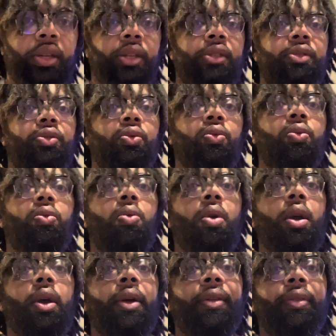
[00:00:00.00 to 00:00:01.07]
get to
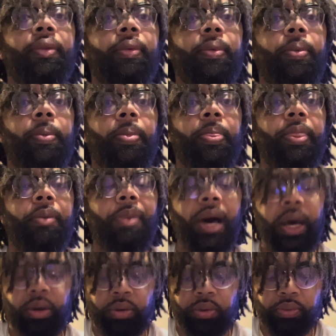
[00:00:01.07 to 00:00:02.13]
the
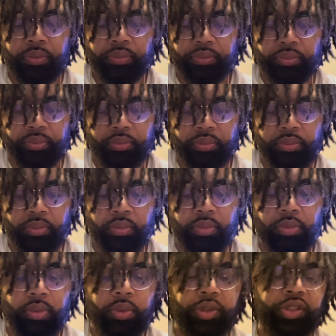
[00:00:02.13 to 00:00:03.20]
bottle.
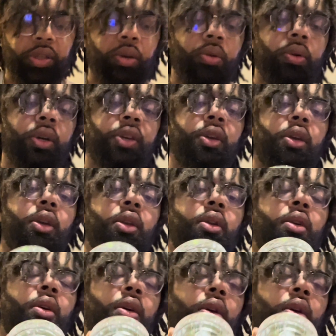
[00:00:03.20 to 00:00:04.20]
So again,